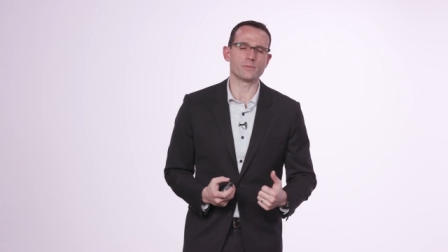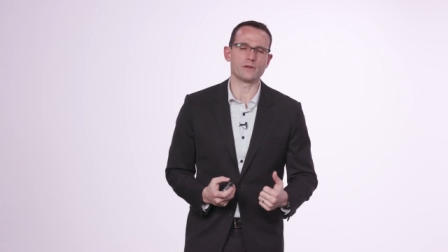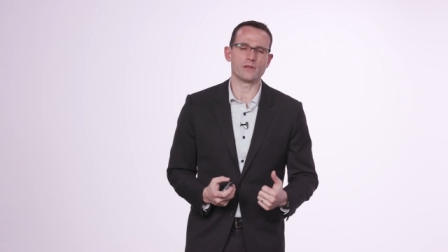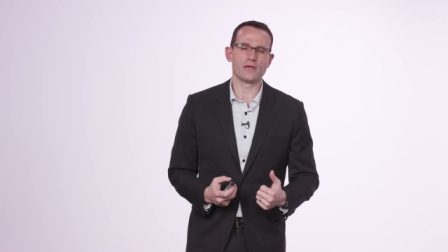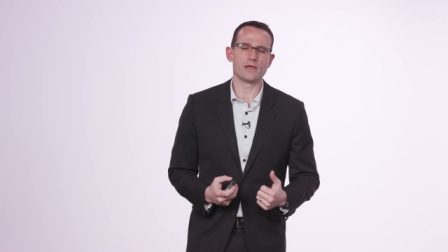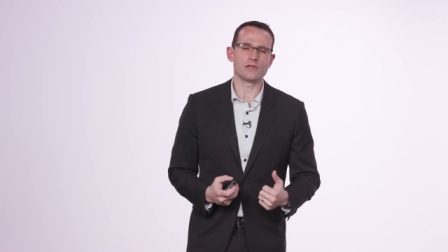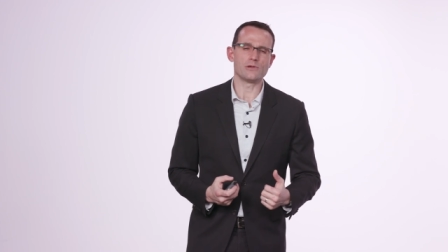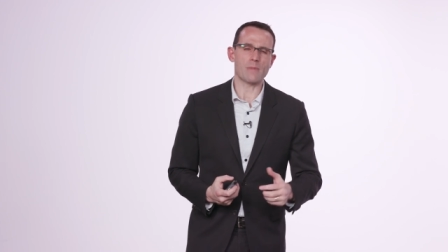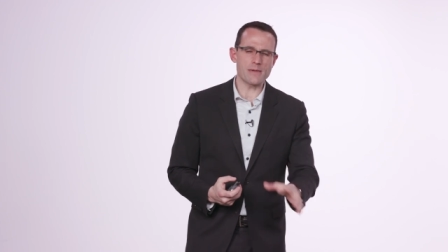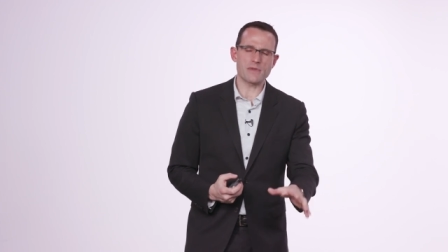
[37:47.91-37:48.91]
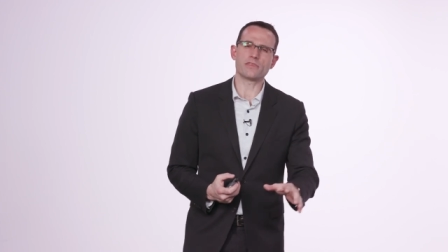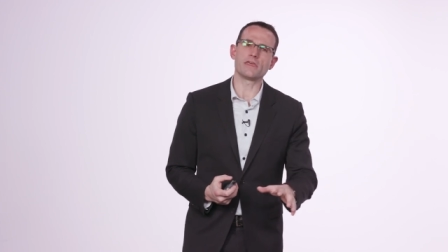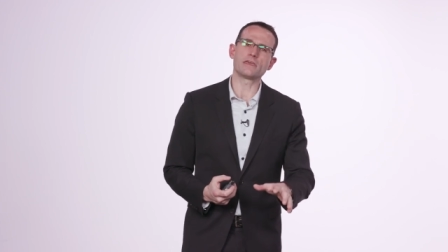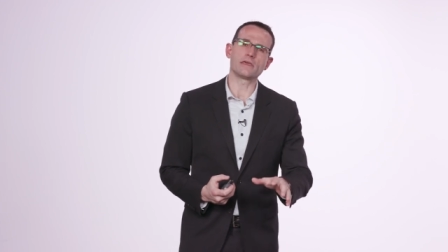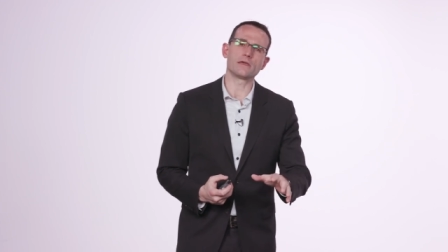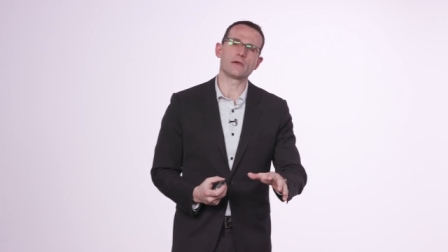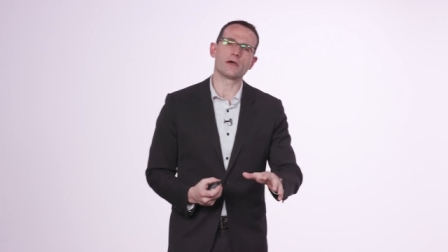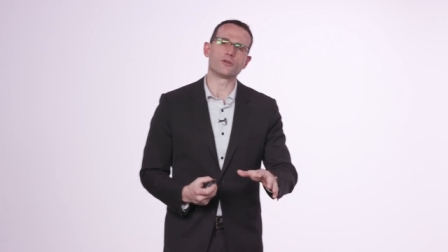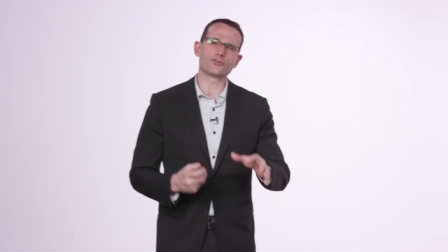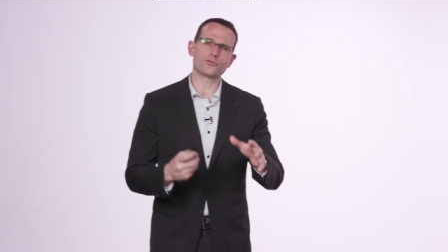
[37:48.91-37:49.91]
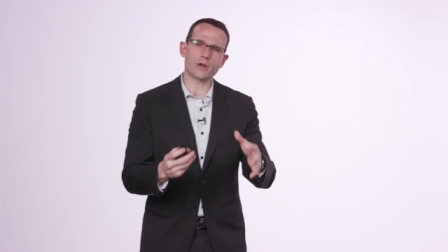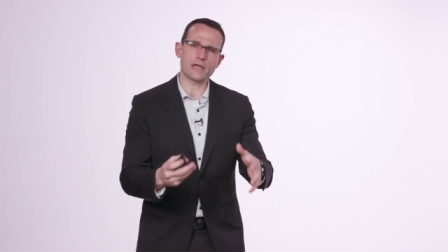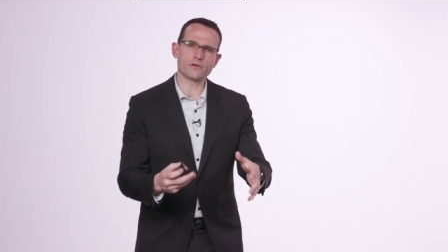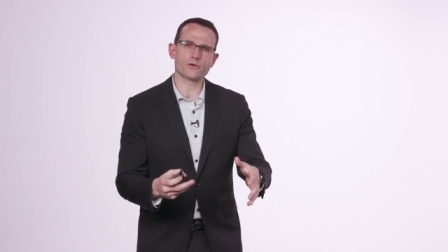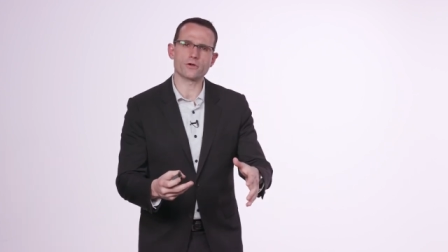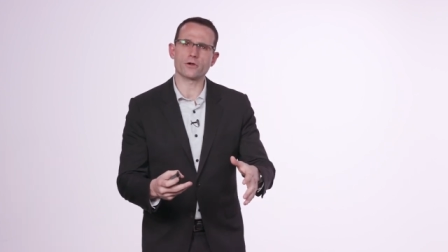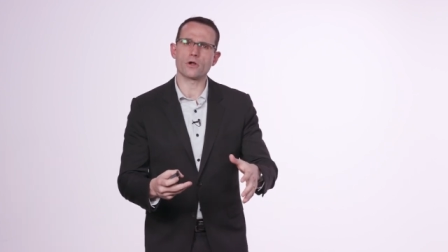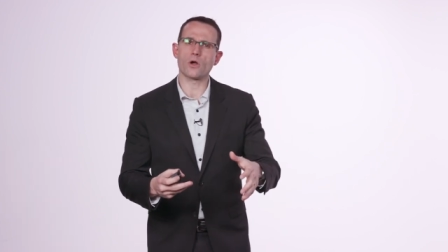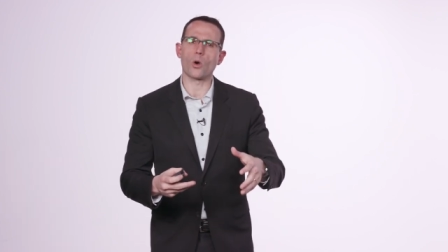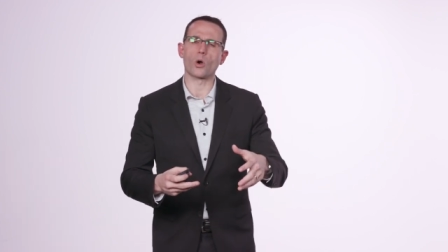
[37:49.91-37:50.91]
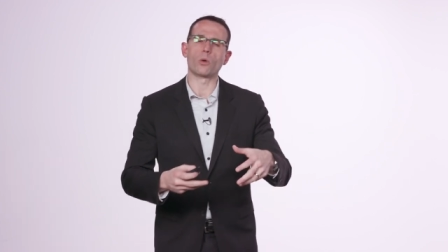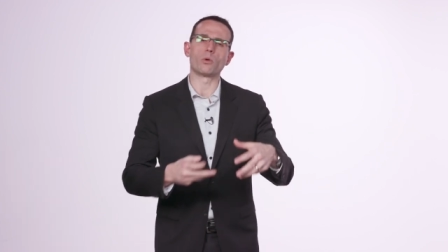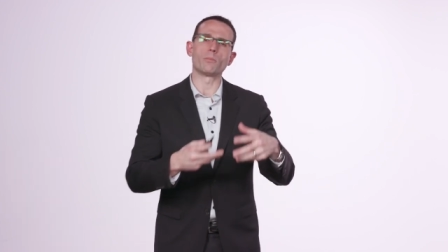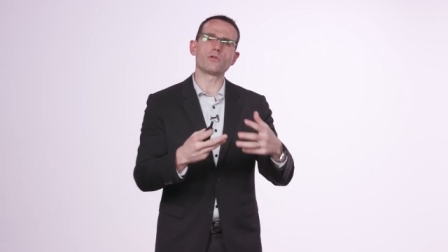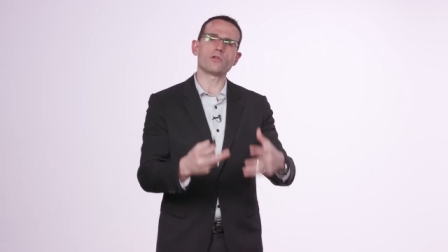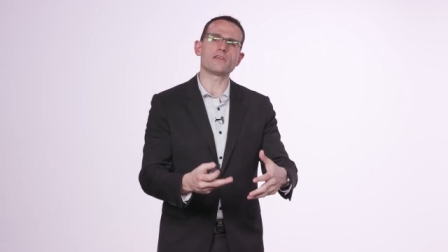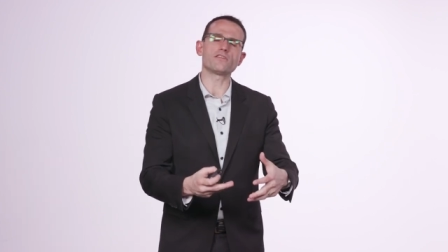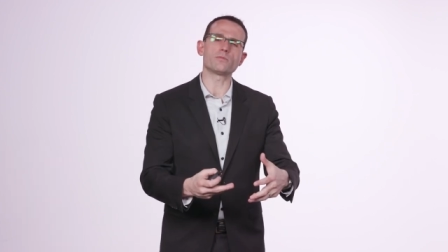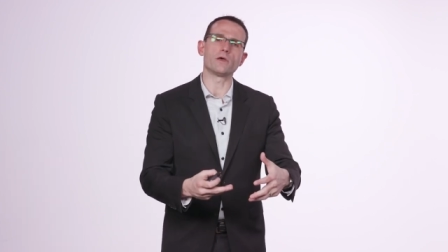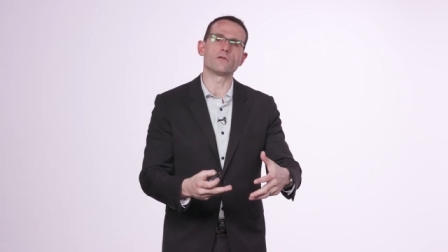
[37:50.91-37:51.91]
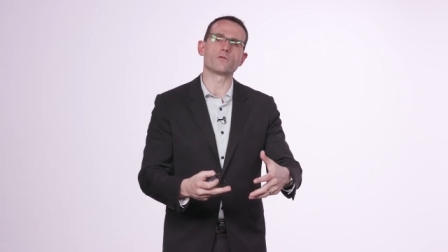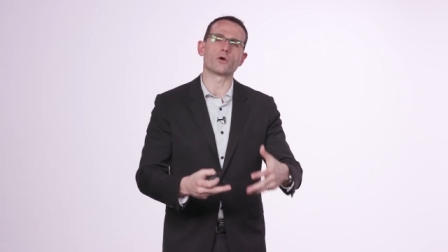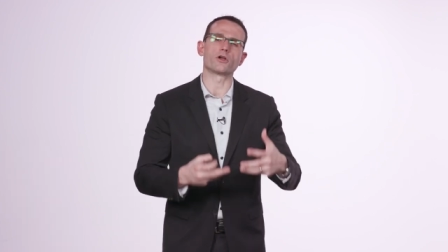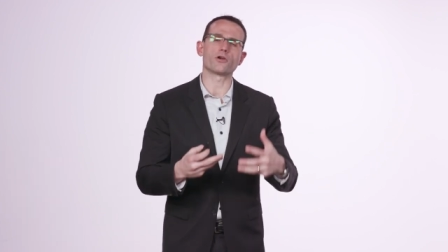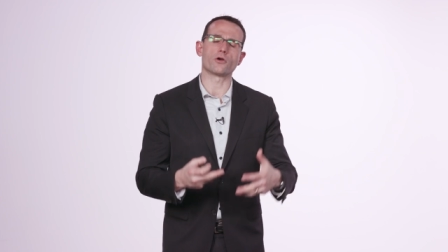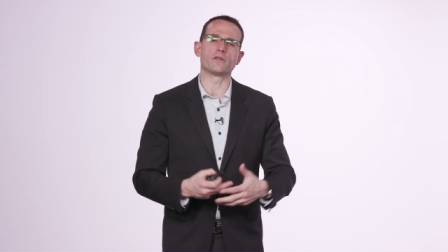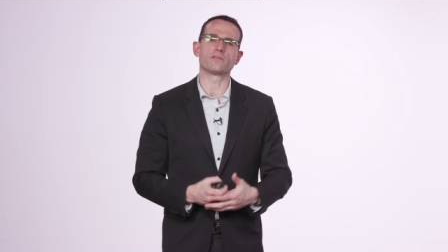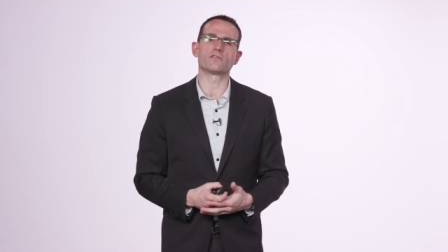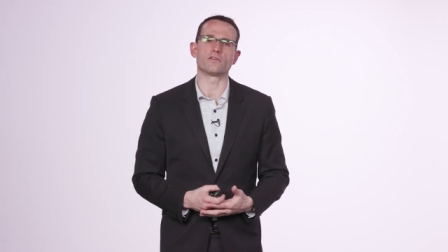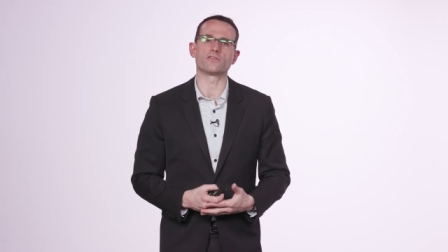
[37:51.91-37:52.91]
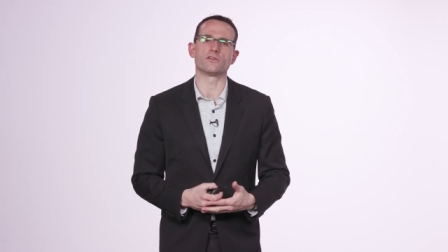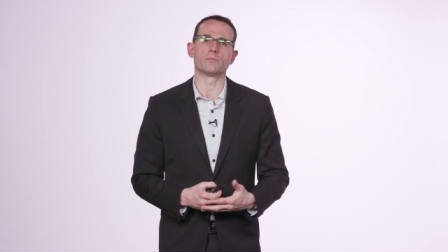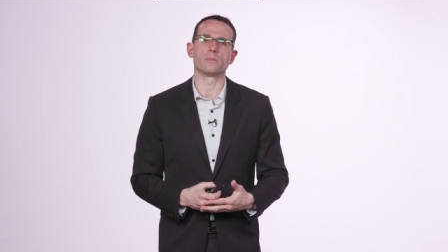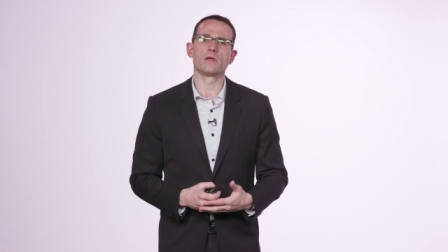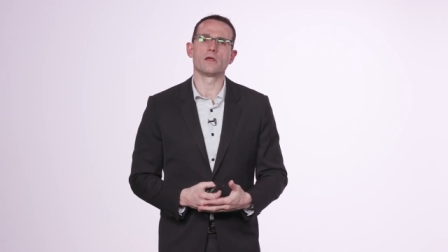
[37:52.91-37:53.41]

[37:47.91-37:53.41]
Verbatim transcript: But you might be thinking a trainer or a replacement for a current system